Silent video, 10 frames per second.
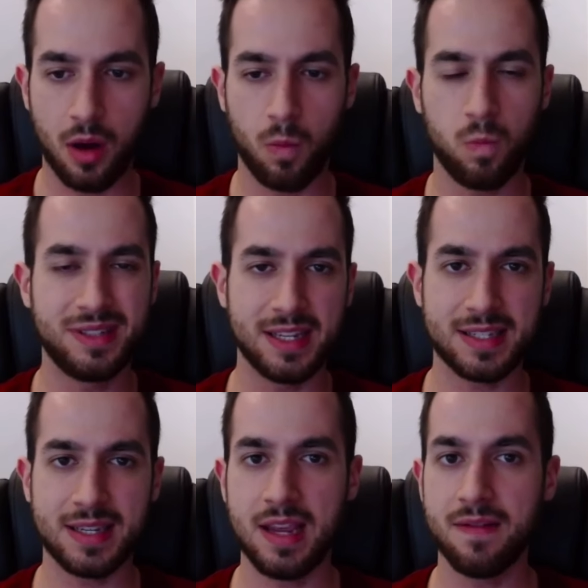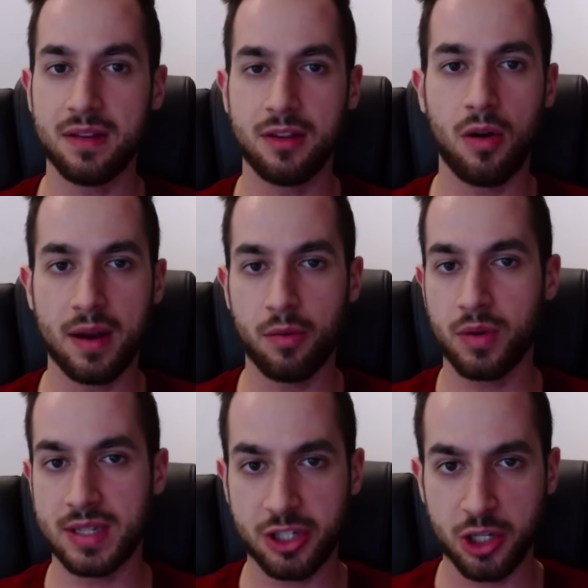Disney, even though a
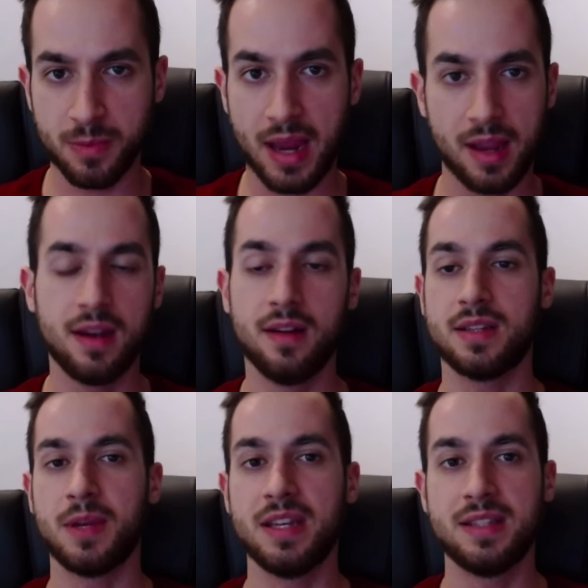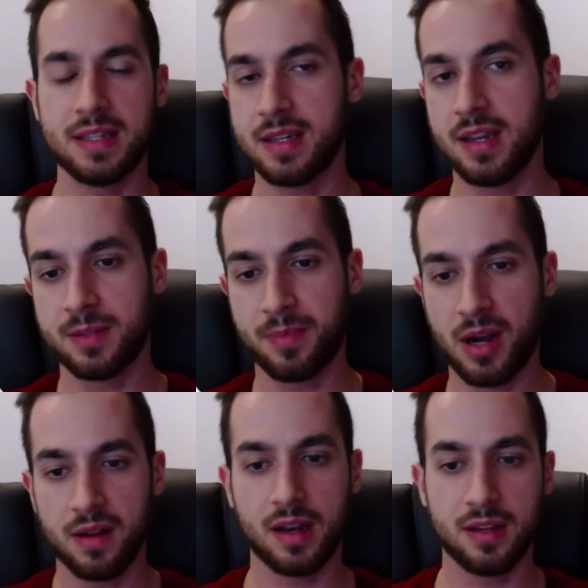recession might hit us. I mean, Disney is probably
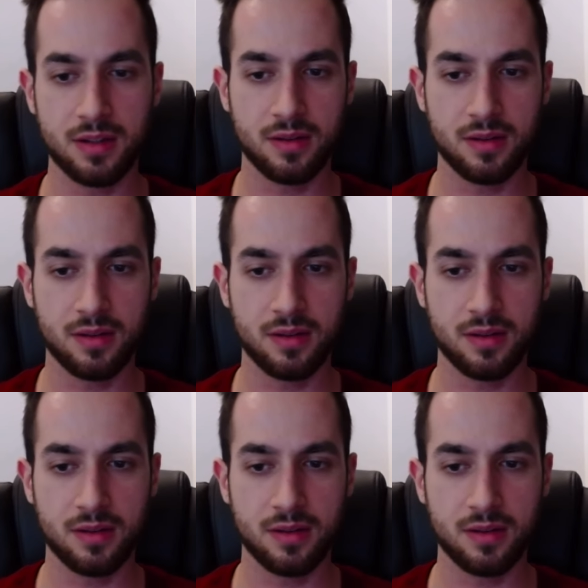going to do